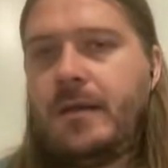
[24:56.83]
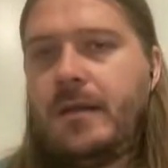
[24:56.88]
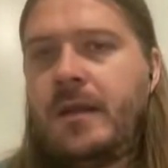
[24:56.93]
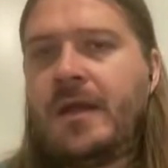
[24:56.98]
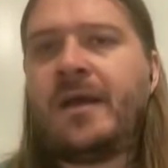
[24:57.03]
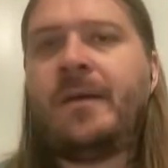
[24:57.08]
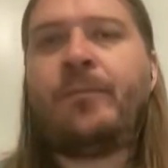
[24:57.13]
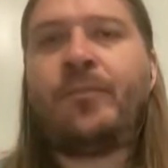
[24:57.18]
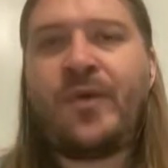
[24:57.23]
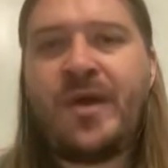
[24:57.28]

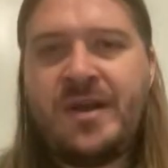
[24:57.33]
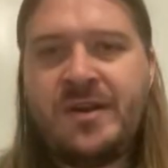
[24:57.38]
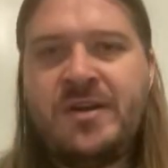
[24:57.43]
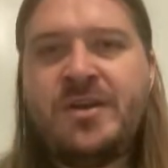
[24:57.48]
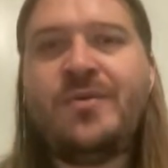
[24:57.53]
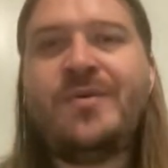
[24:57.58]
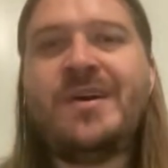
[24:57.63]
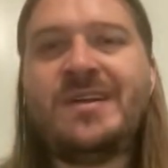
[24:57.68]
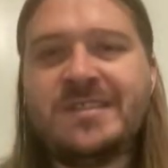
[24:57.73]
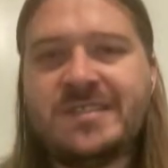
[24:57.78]
brand
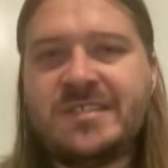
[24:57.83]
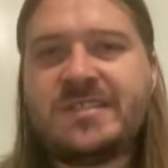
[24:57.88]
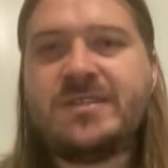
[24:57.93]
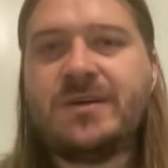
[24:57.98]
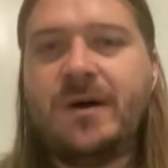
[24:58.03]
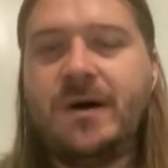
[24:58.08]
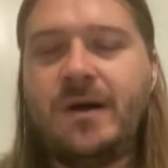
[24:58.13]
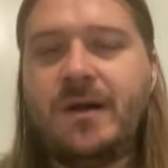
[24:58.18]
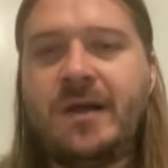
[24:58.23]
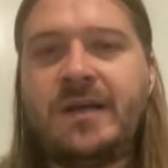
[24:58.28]
new
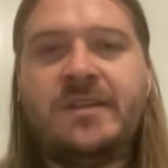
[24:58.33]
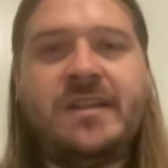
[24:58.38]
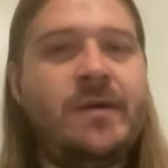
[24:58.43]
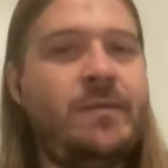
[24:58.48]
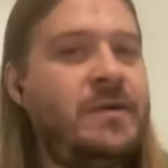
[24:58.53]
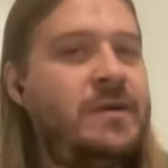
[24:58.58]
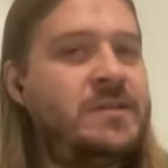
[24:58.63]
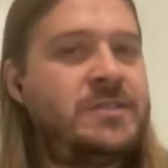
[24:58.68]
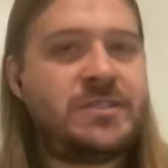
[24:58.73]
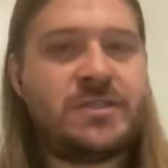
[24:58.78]
install, like they
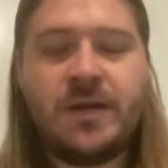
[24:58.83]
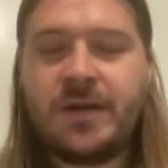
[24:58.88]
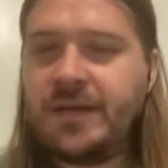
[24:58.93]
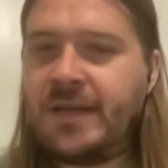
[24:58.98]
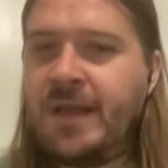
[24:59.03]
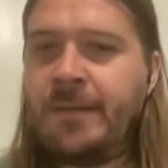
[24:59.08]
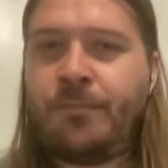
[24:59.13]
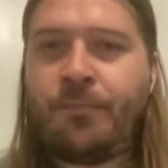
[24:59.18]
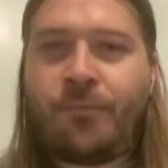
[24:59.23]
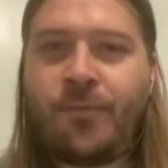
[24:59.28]
were installing
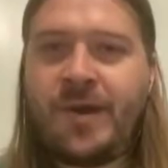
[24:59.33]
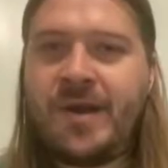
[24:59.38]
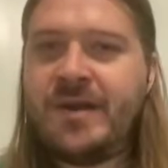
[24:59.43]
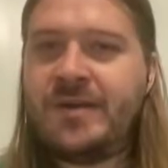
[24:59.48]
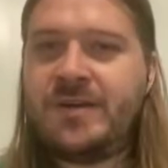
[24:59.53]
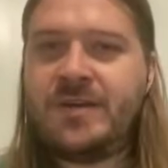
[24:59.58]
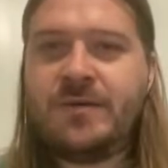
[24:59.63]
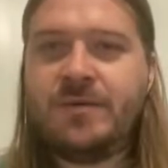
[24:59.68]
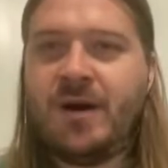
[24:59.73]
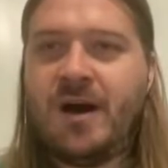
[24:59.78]
a
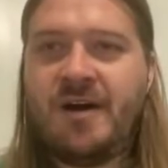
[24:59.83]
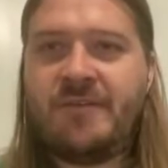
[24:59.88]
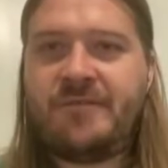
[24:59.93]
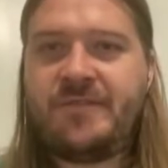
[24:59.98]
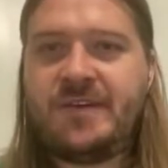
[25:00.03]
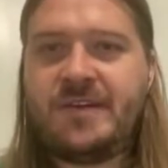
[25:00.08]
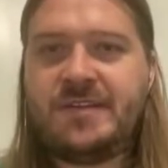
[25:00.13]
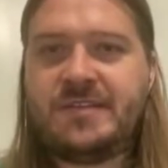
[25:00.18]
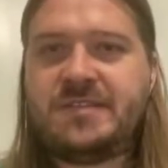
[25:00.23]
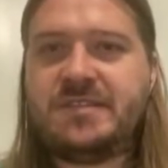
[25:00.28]
brand new
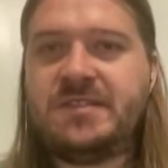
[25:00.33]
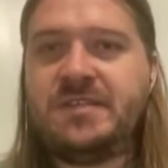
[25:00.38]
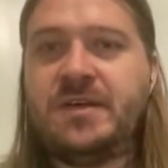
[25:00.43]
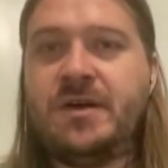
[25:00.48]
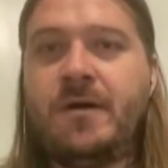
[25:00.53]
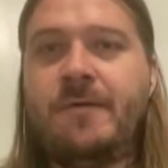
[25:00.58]
offense.